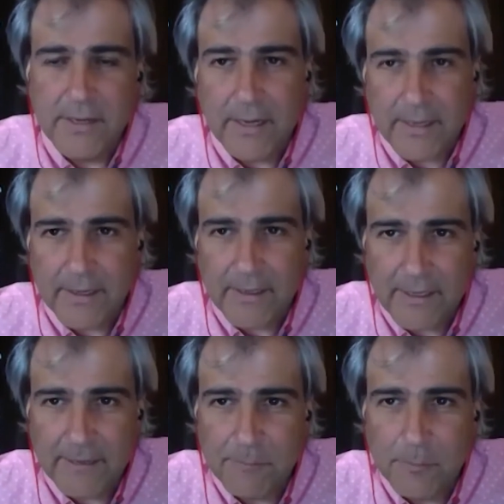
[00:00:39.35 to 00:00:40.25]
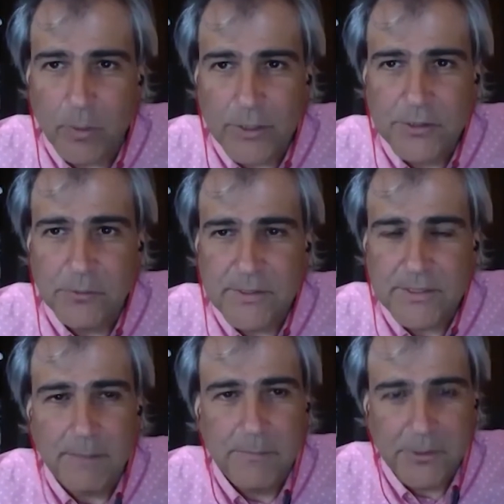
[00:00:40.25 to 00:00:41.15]
and I have been watching with
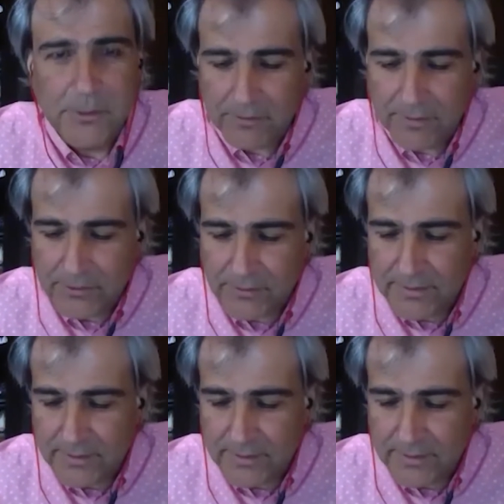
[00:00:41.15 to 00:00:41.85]
some degree of interest.